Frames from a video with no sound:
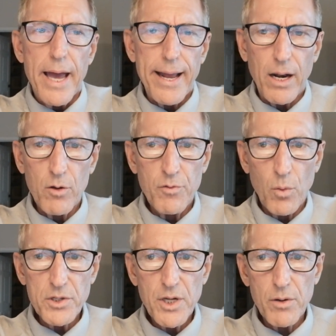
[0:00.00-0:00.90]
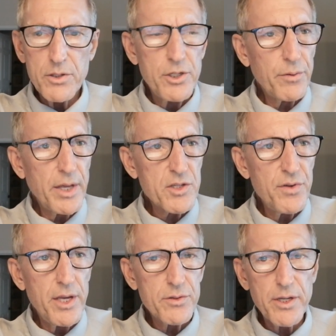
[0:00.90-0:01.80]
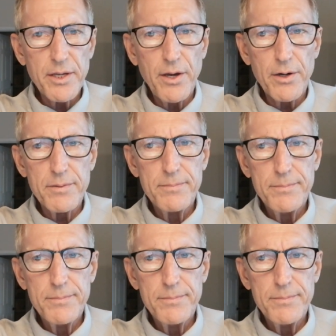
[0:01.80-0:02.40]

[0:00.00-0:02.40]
And I look forward to talking to you on the next video. Take care.